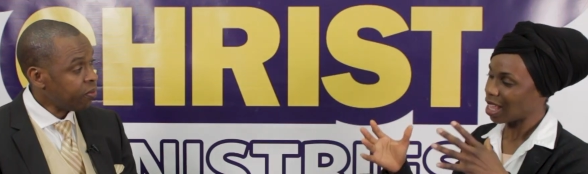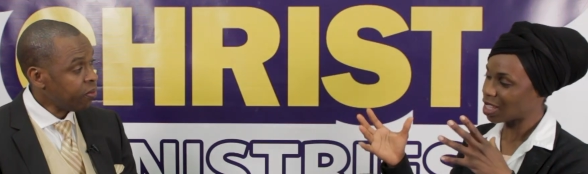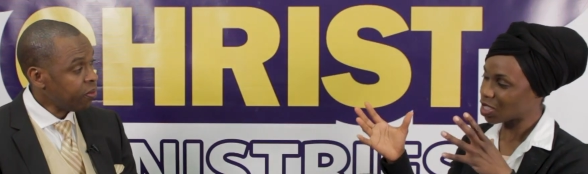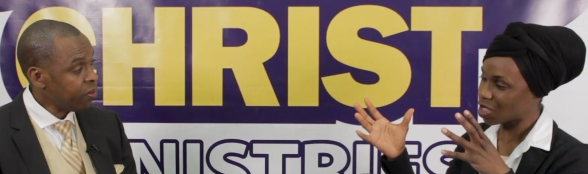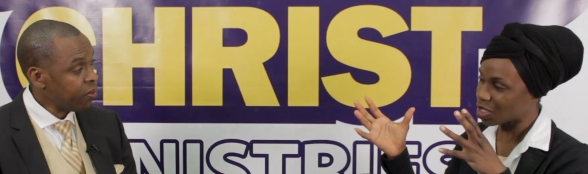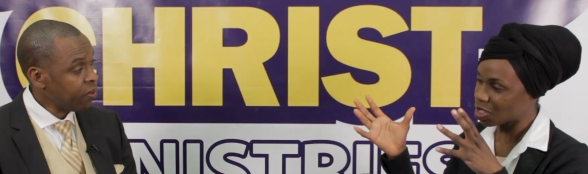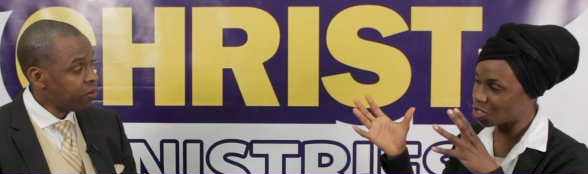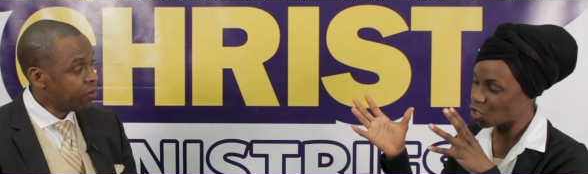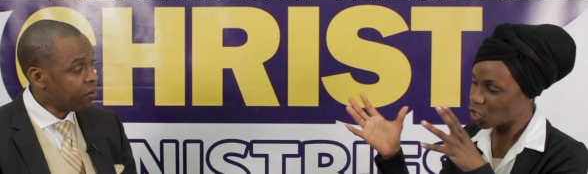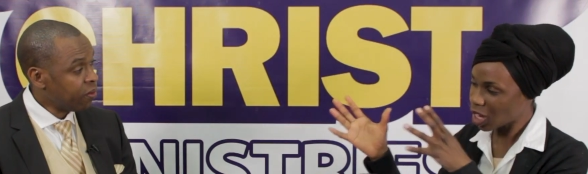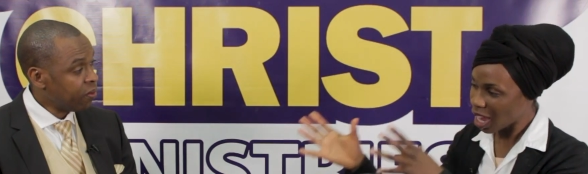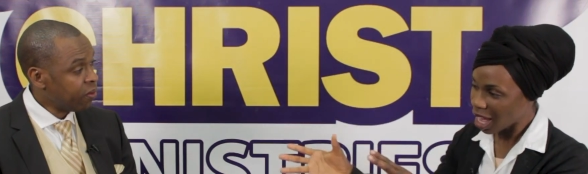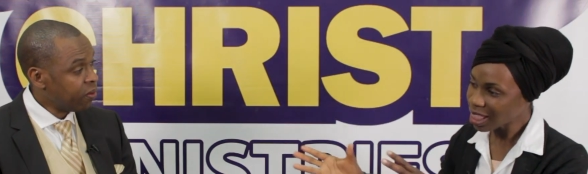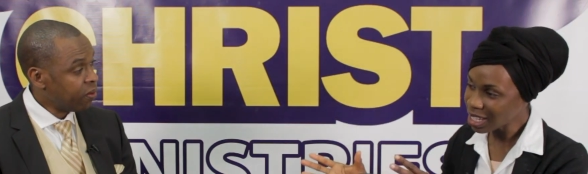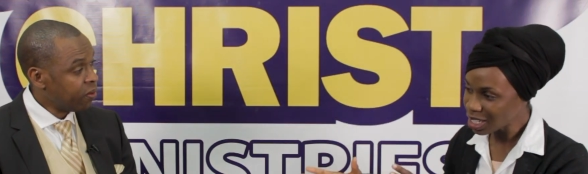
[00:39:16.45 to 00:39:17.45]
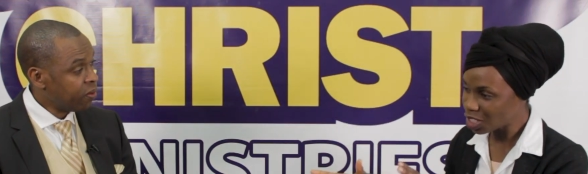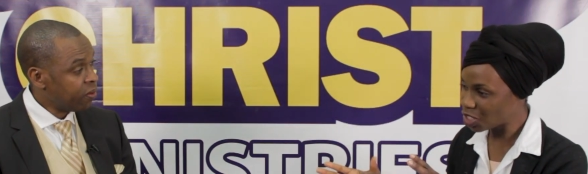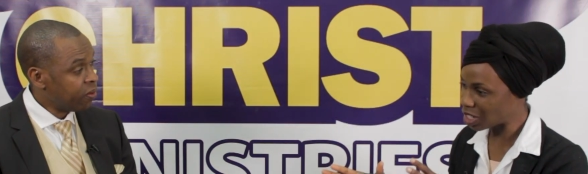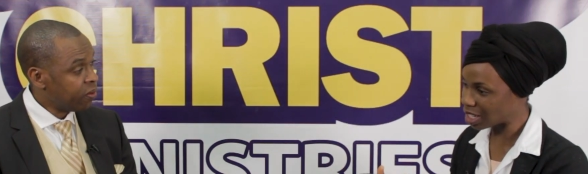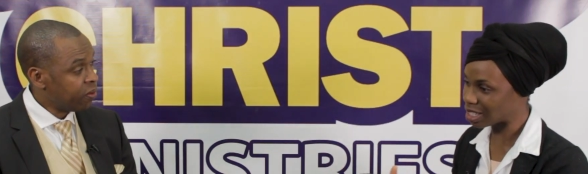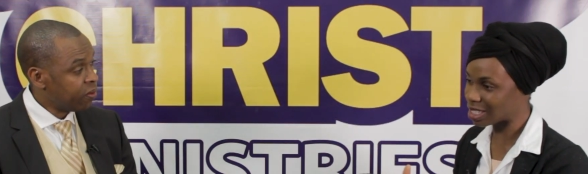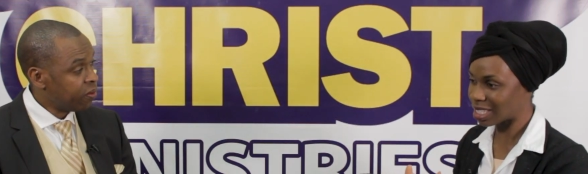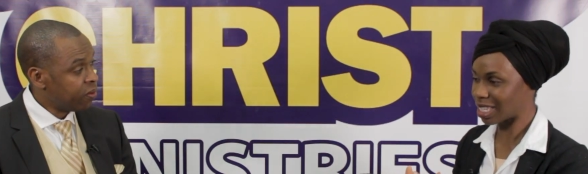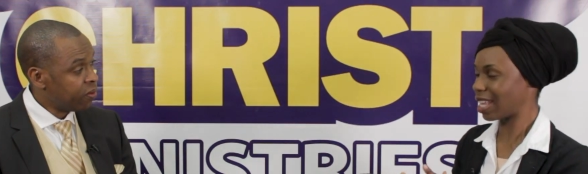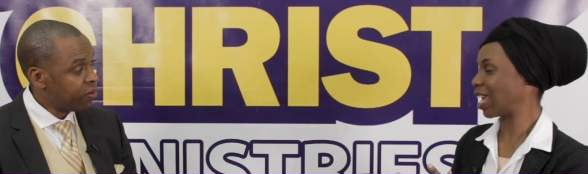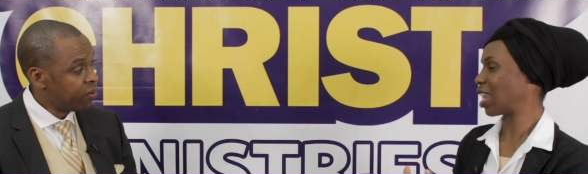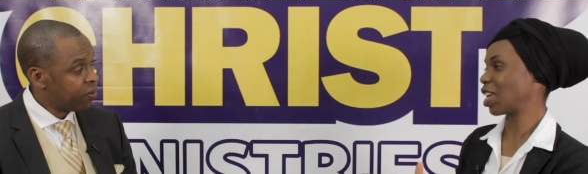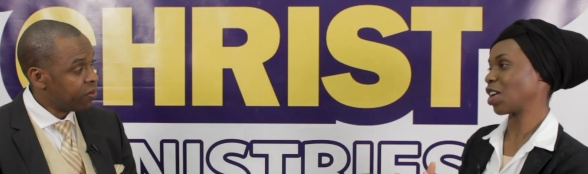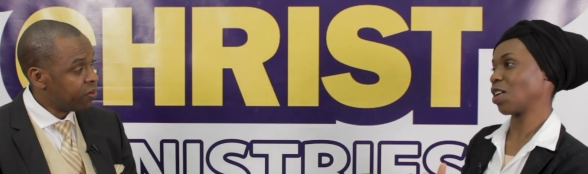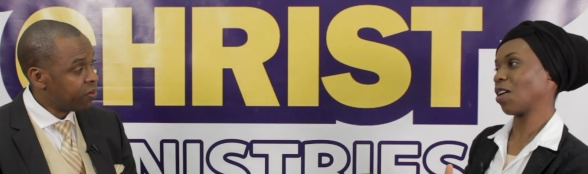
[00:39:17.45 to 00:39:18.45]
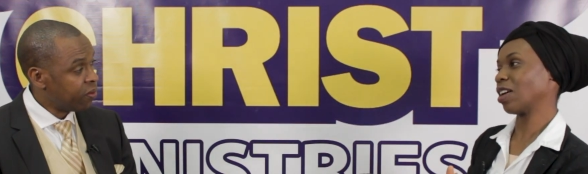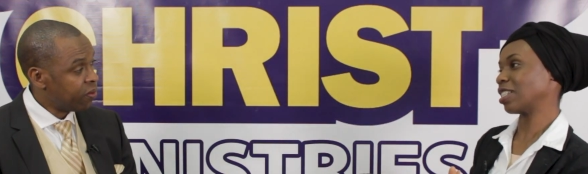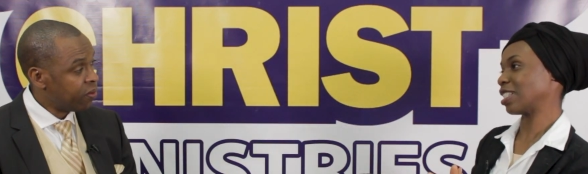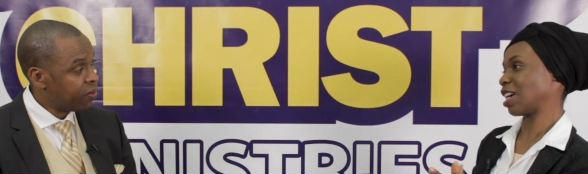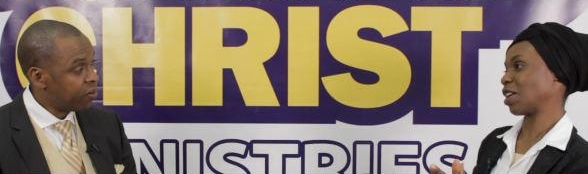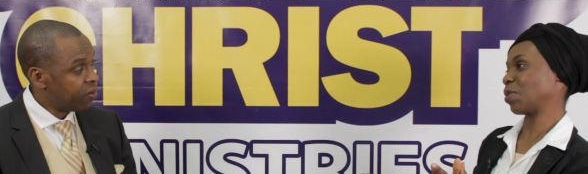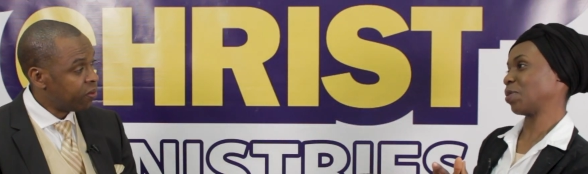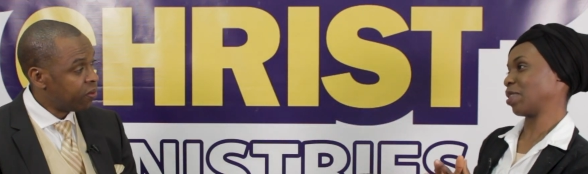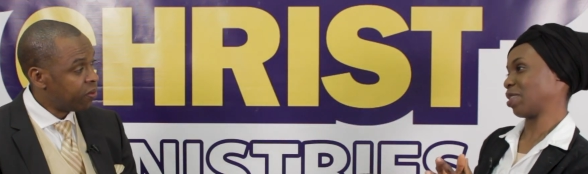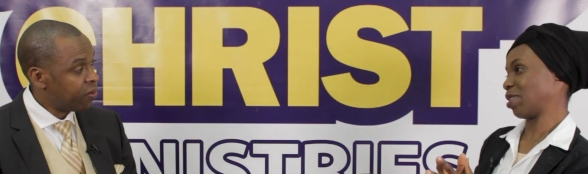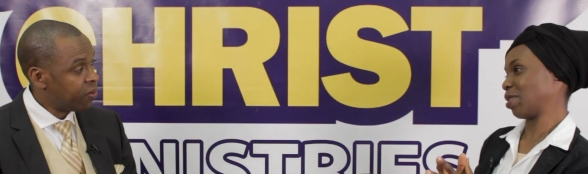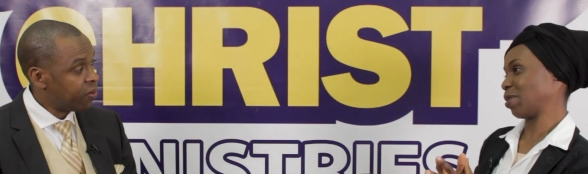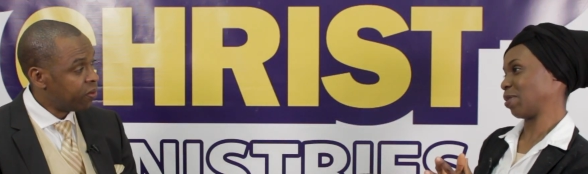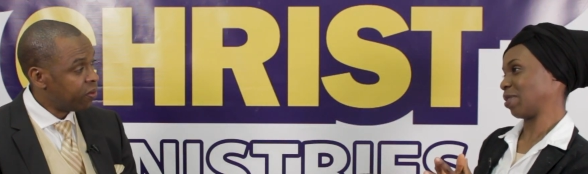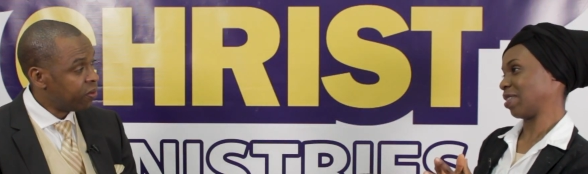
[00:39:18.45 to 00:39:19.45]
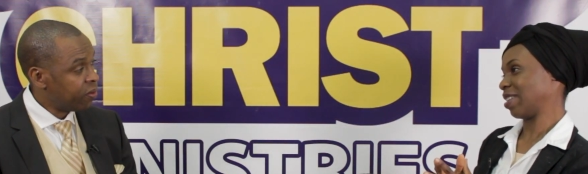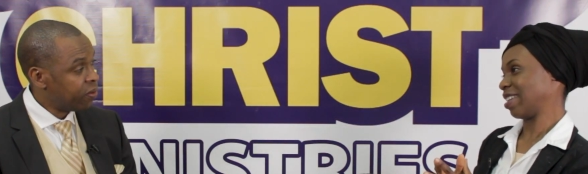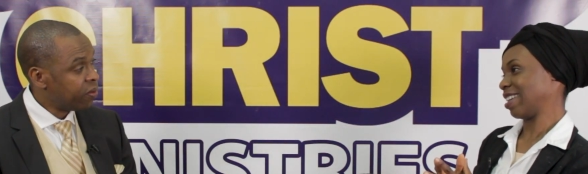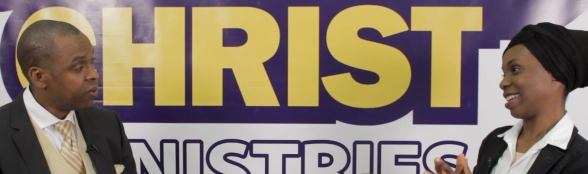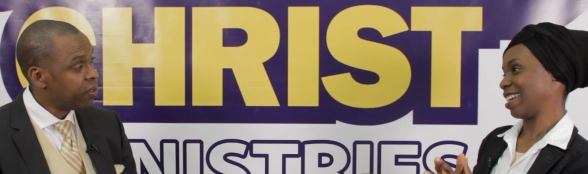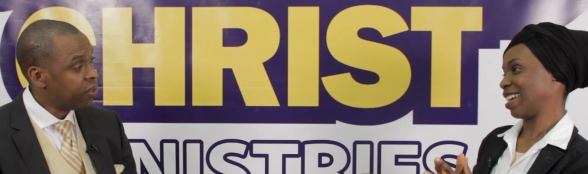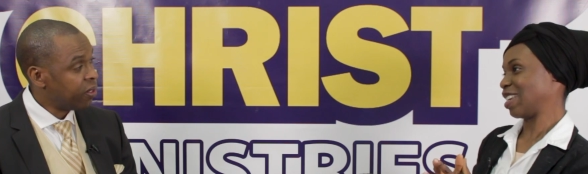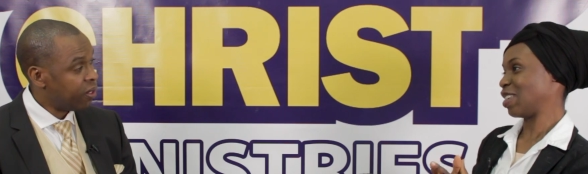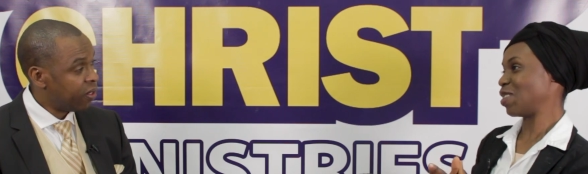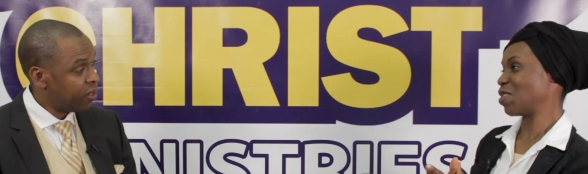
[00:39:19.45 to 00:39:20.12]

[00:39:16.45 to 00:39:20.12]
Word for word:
Speaker 1: it's challenging to get in contact with you. Yeah.